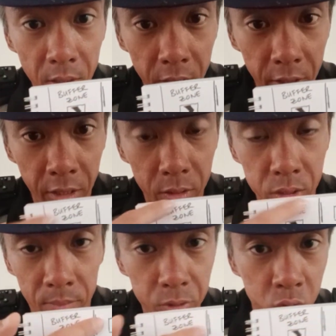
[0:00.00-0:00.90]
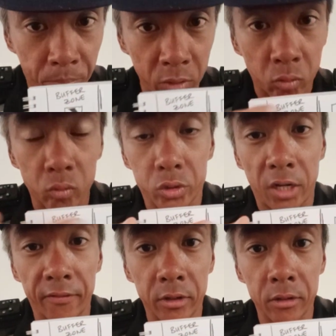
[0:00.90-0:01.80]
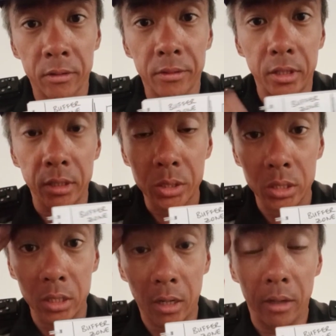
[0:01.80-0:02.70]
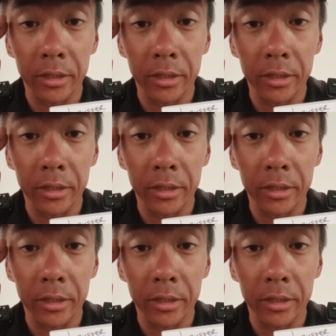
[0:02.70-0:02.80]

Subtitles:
In case some stupid cuckoo driver didn't see,